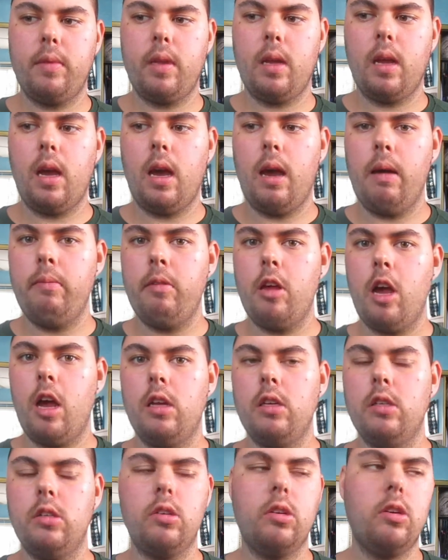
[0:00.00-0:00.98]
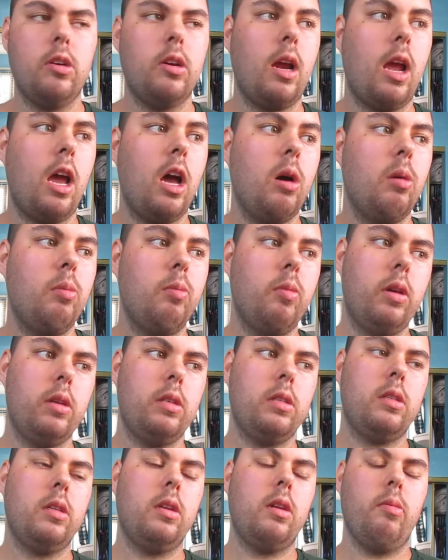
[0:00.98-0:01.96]
I'm not sure how
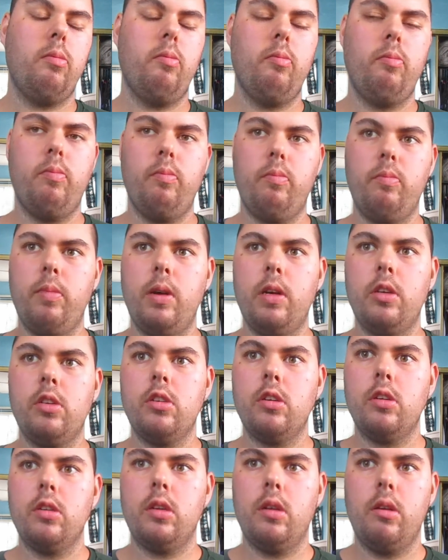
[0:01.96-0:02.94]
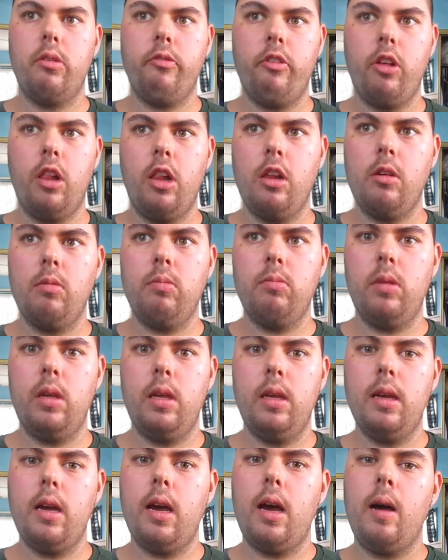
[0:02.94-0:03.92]
much muscle
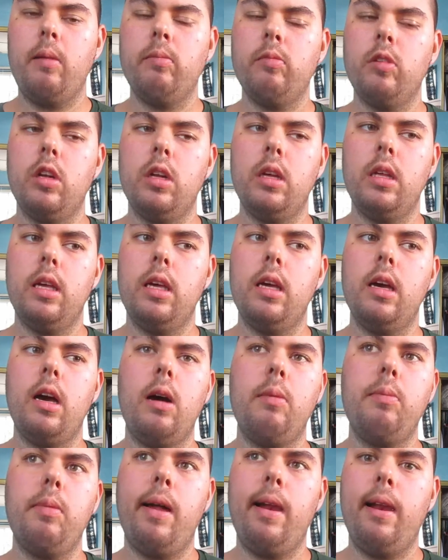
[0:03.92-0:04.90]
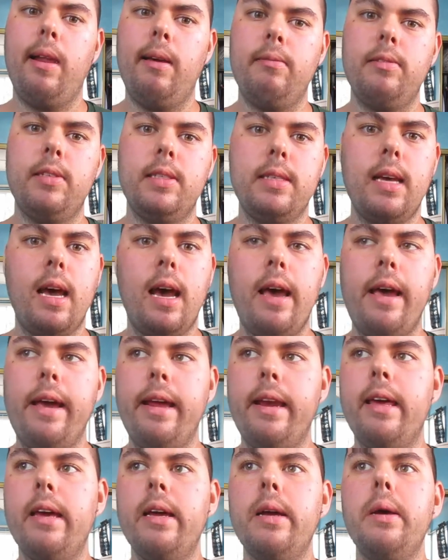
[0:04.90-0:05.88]
development I'm going to get on my left
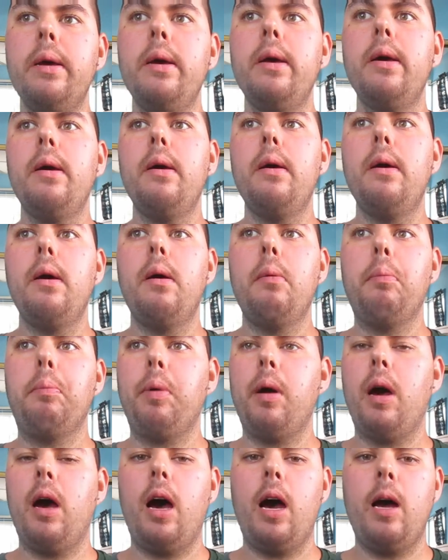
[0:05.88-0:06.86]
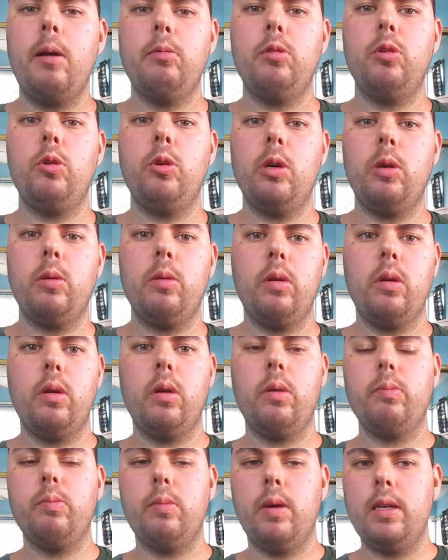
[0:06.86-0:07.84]
side, but I'm doing
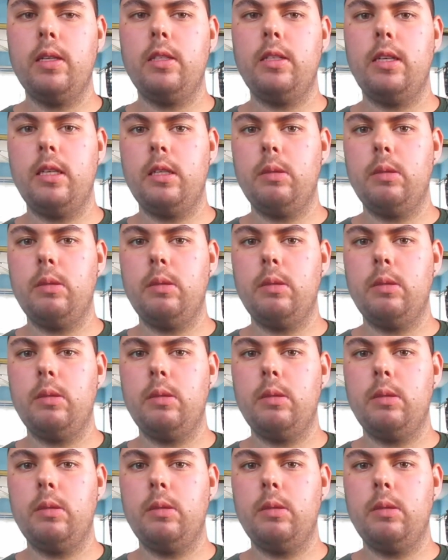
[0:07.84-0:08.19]
much as